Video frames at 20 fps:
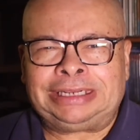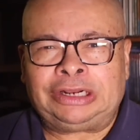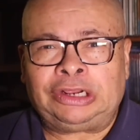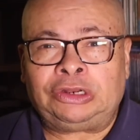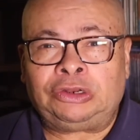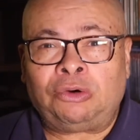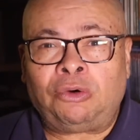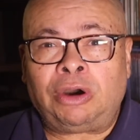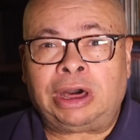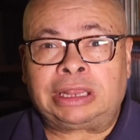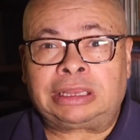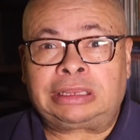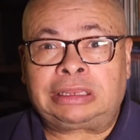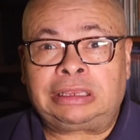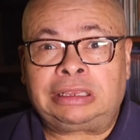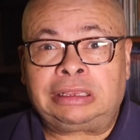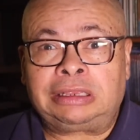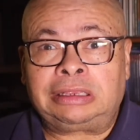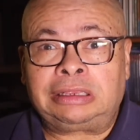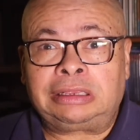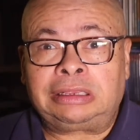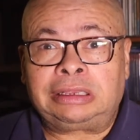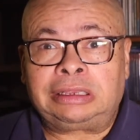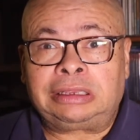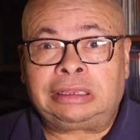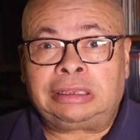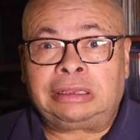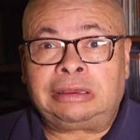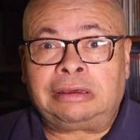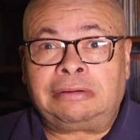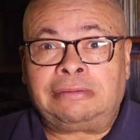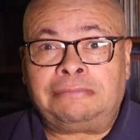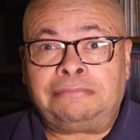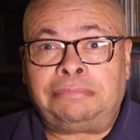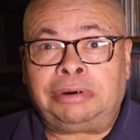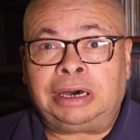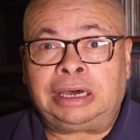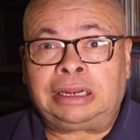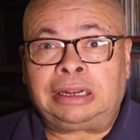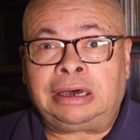in the North.
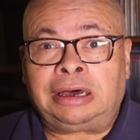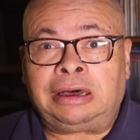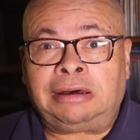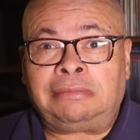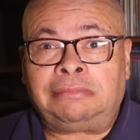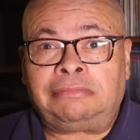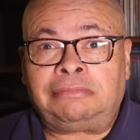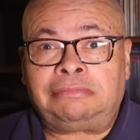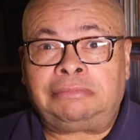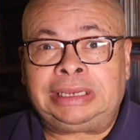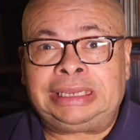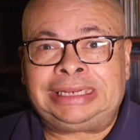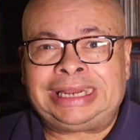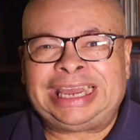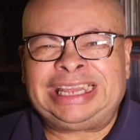But in